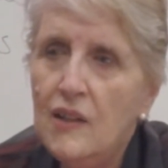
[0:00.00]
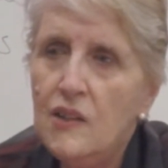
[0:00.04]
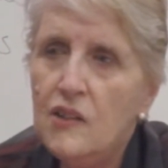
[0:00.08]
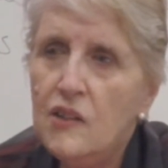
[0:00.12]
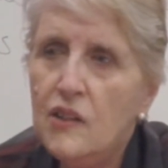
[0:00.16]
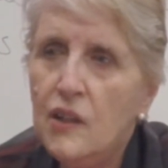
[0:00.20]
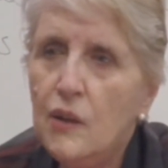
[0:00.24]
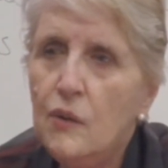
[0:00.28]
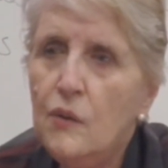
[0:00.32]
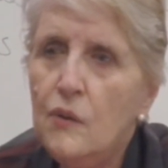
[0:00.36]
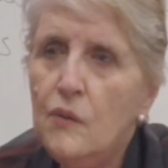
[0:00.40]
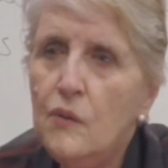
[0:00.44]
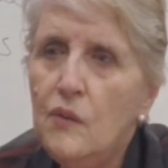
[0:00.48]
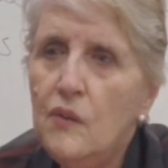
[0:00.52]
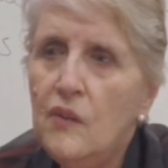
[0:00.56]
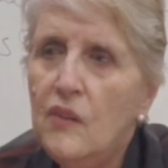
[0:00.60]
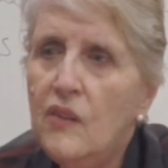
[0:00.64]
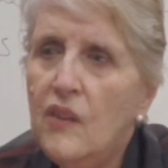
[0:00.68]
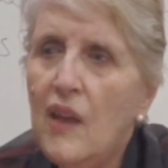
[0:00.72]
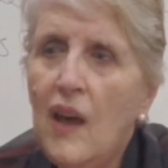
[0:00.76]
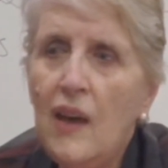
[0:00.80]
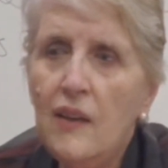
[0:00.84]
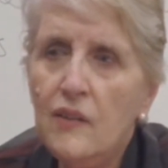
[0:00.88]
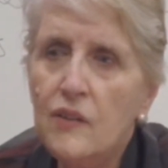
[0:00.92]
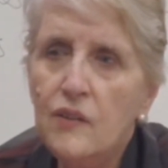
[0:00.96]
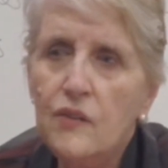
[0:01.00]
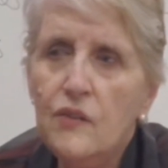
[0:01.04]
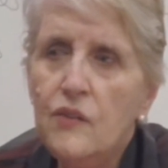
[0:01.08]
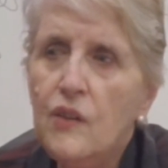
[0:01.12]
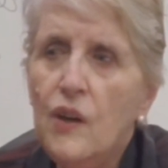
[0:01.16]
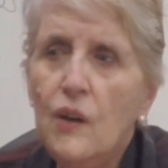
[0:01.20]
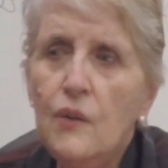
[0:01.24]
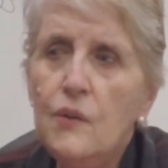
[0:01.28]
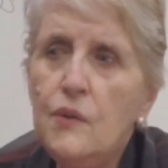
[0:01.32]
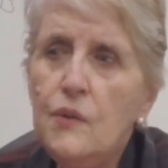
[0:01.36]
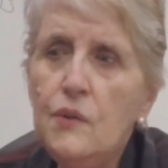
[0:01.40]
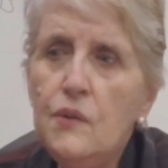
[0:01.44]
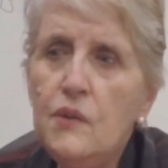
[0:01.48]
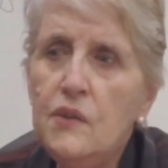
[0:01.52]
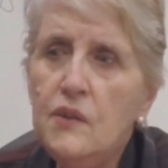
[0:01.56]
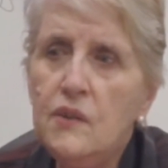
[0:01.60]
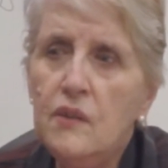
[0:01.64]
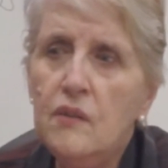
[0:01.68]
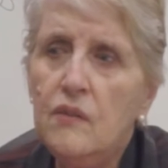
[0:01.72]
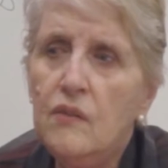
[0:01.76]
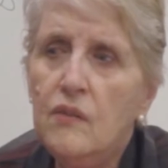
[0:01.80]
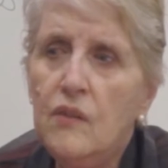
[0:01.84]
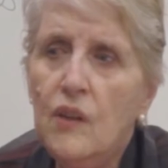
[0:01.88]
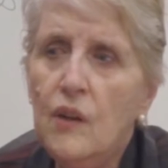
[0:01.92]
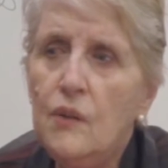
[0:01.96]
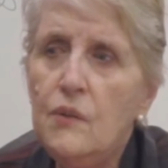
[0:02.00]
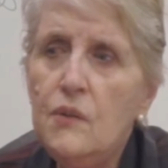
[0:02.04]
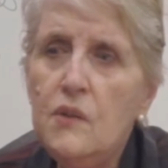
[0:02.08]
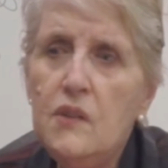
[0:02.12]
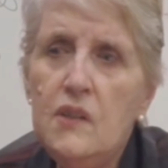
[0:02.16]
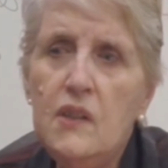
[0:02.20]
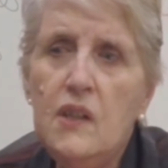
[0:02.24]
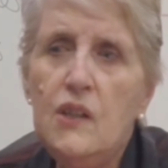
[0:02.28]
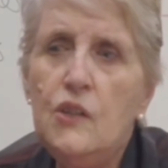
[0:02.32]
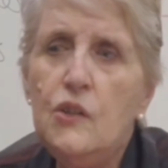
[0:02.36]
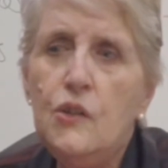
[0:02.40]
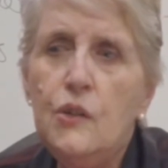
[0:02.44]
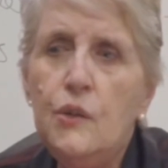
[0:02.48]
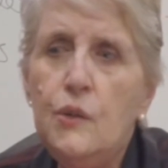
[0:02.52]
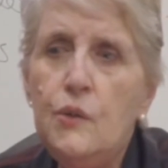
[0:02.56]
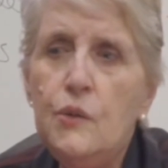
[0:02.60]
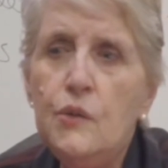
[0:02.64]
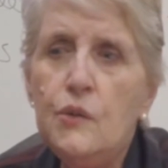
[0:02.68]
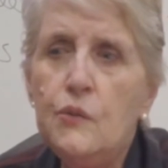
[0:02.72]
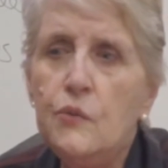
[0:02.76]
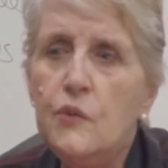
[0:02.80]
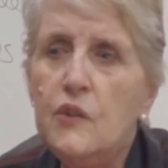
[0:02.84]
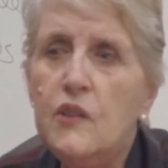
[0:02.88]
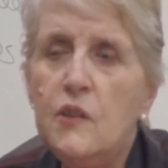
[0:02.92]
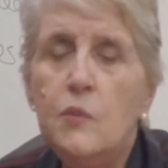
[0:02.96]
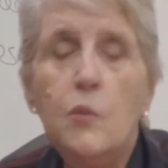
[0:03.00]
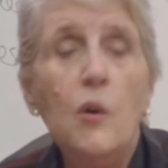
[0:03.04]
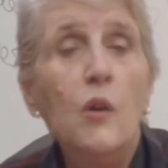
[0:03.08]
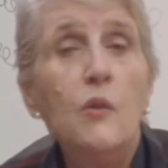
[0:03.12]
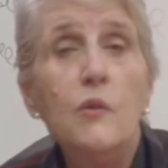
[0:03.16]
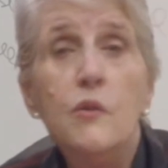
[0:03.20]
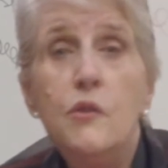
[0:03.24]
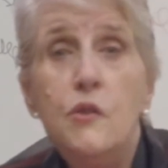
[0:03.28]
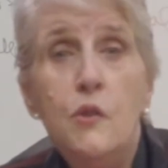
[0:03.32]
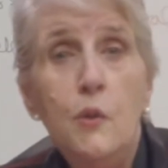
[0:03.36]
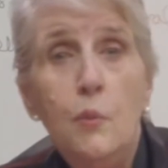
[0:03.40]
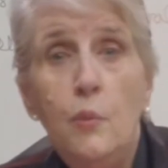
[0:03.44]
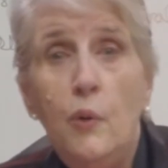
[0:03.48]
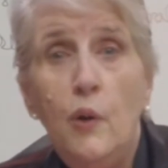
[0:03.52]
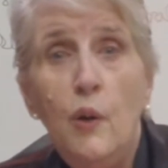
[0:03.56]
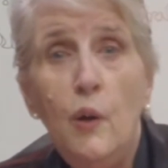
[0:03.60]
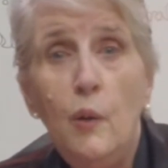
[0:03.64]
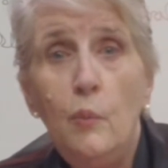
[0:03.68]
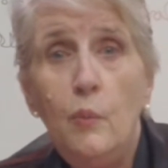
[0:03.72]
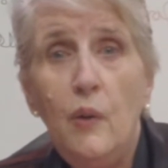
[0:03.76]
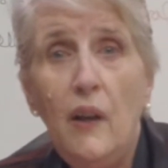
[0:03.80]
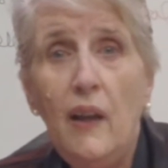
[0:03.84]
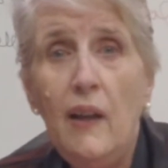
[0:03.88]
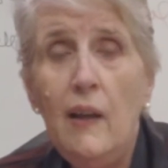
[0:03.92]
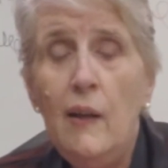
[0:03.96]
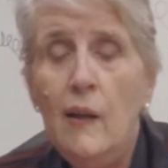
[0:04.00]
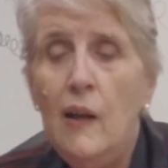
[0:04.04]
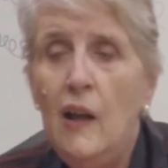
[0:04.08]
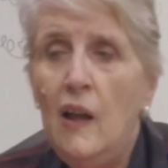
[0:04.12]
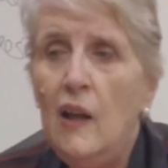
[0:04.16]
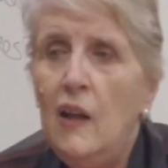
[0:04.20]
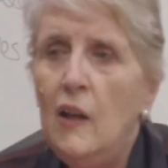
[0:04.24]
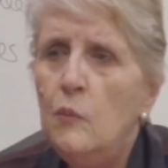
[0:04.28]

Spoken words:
So those issues respond superbly.